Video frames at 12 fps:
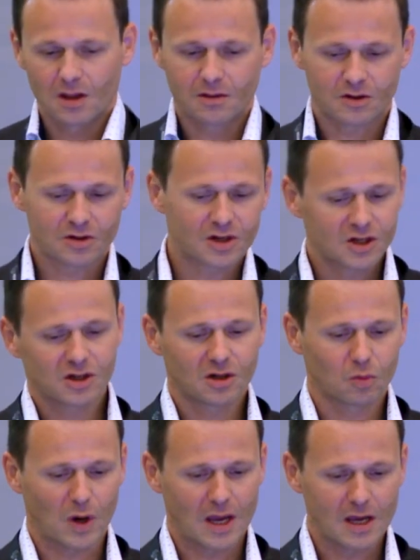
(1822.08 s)
The
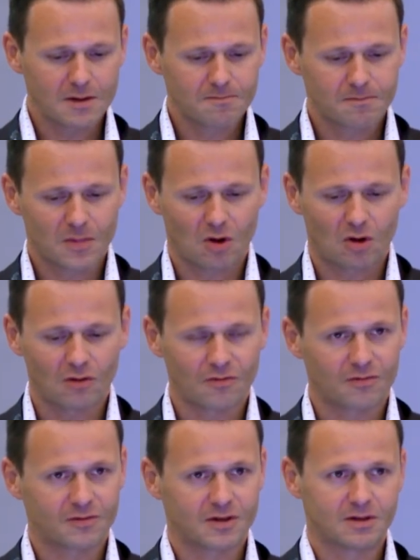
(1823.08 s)
traditional way
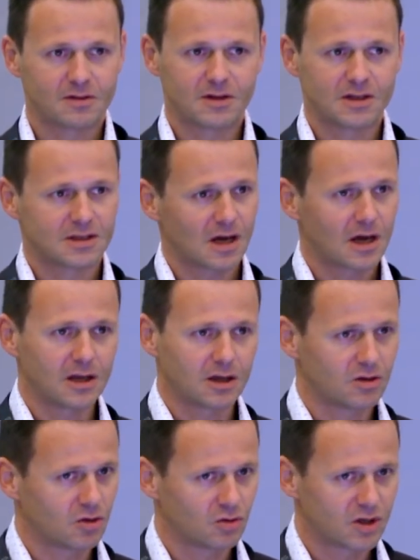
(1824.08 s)
of designing
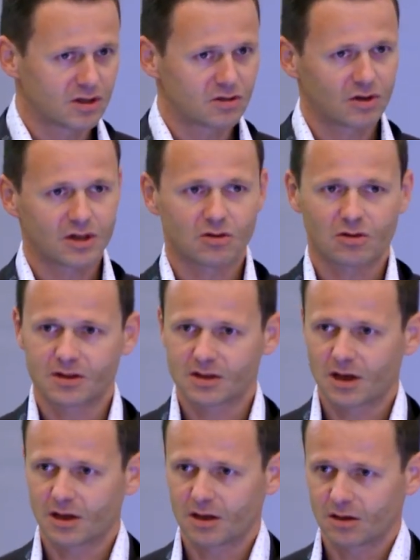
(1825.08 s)
a new district or
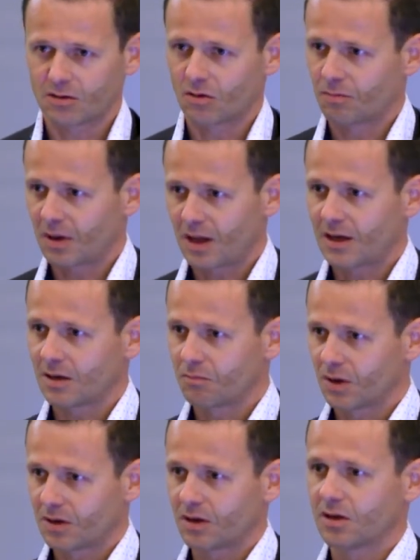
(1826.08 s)
designing or planning and
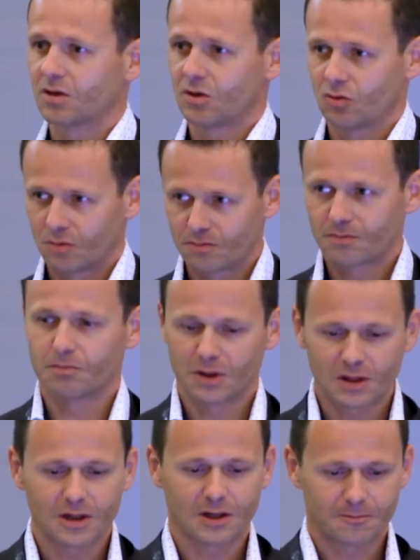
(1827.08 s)
building a new
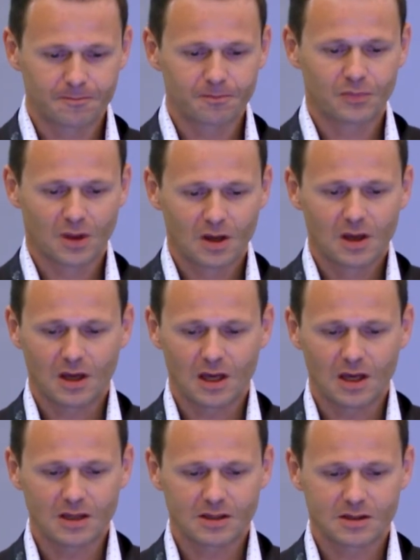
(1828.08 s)
building
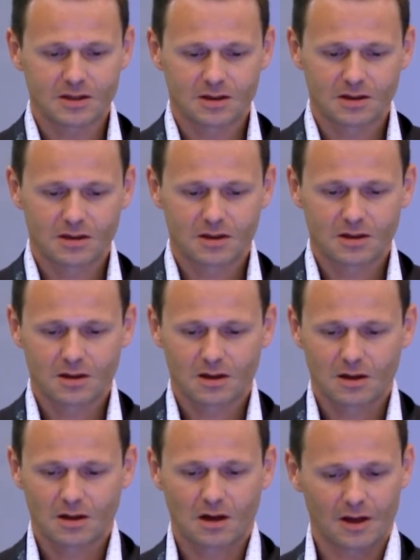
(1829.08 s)
is
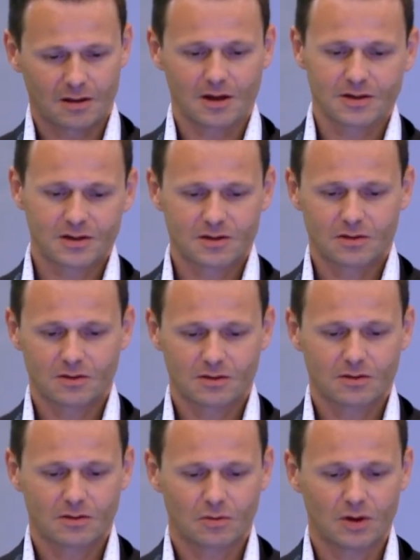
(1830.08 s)
like this.
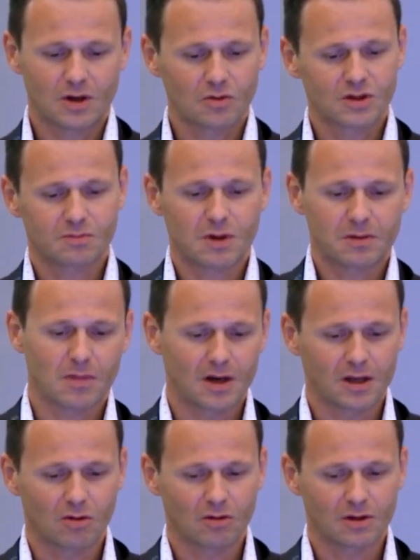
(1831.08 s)
We don't spend
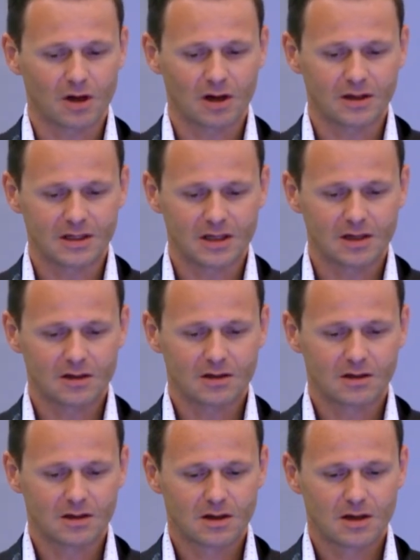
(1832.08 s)
money on the idea,
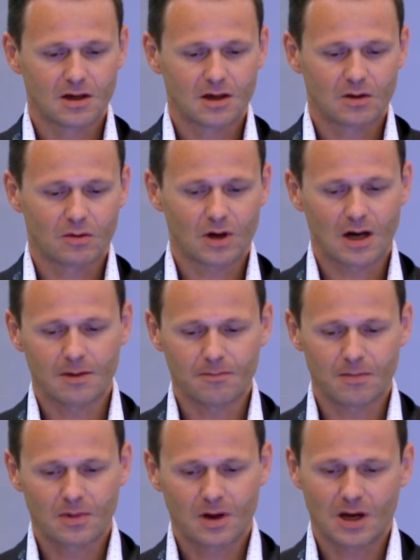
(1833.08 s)

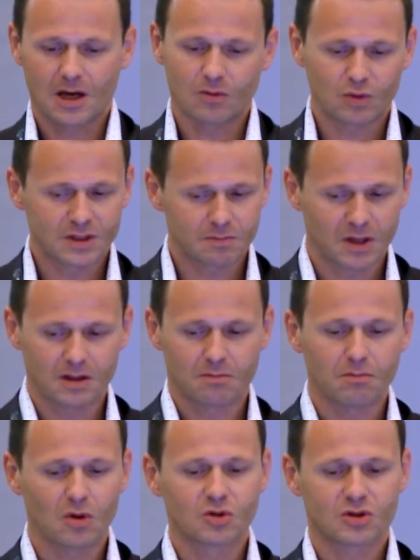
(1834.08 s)
and we spend the
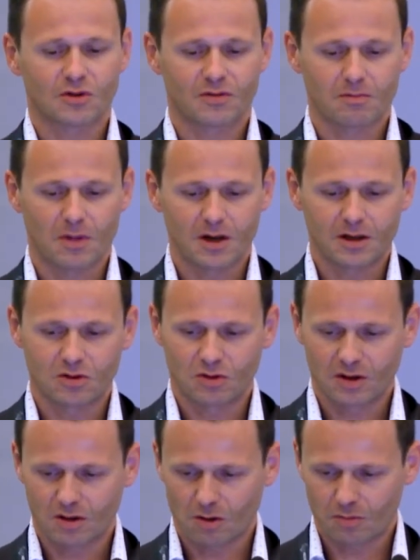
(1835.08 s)
most of the money
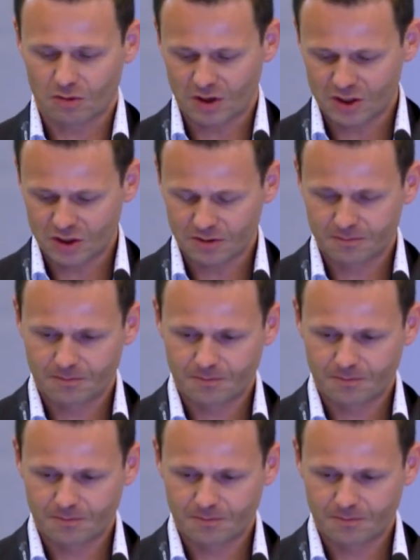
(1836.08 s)
during the operation.